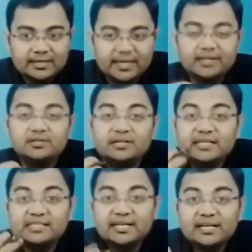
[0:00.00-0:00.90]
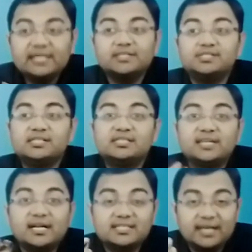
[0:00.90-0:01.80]
that recently a
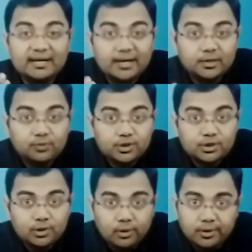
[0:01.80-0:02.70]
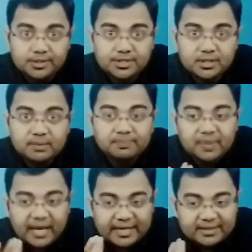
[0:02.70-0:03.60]
GSAT satellite was launched,
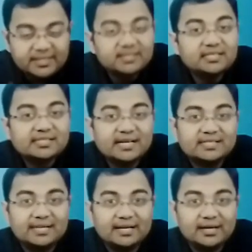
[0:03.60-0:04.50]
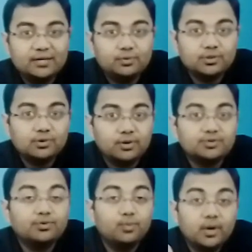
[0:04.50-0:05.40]
and this GSAT satellite was
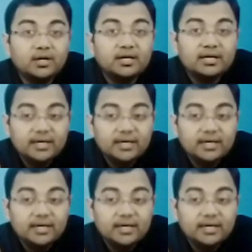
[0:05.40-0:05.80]
launched for what?